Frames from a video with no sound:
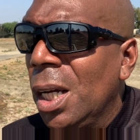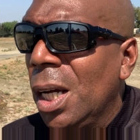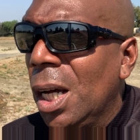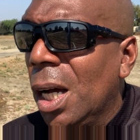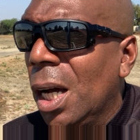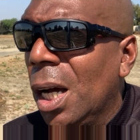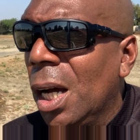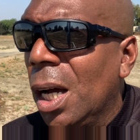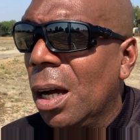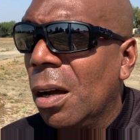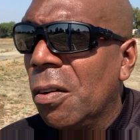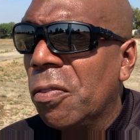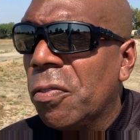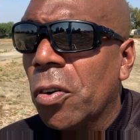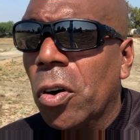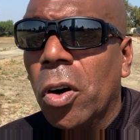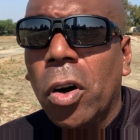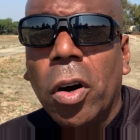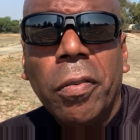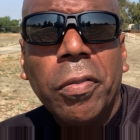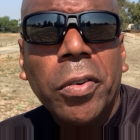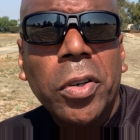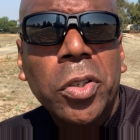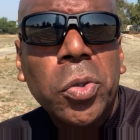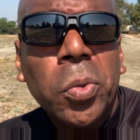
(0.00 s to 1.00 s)
for
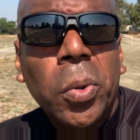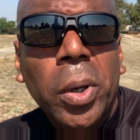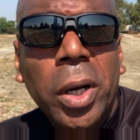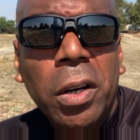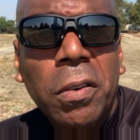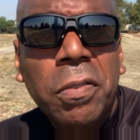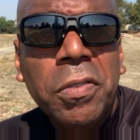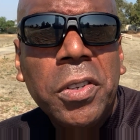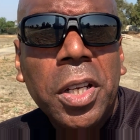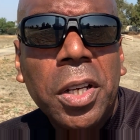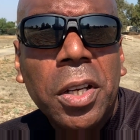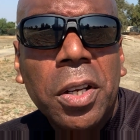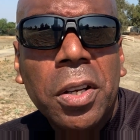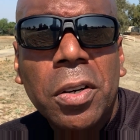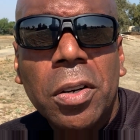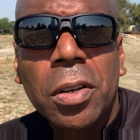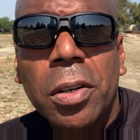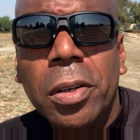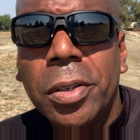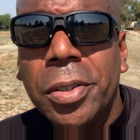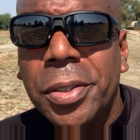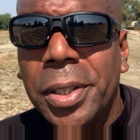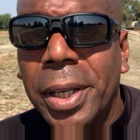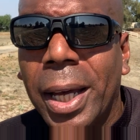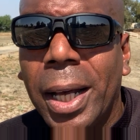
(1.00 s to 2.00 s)
over 12
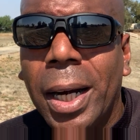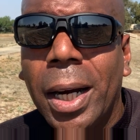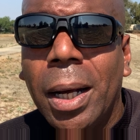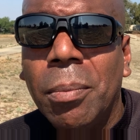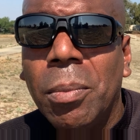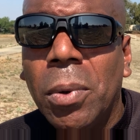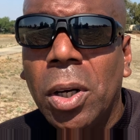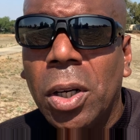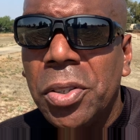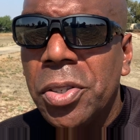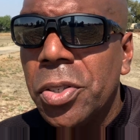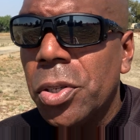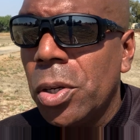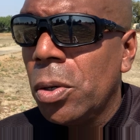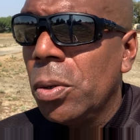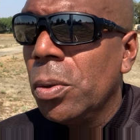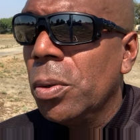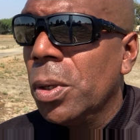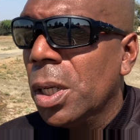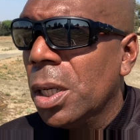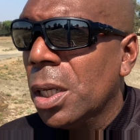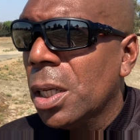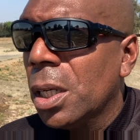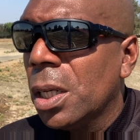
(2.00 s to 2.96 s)
years, and I'm also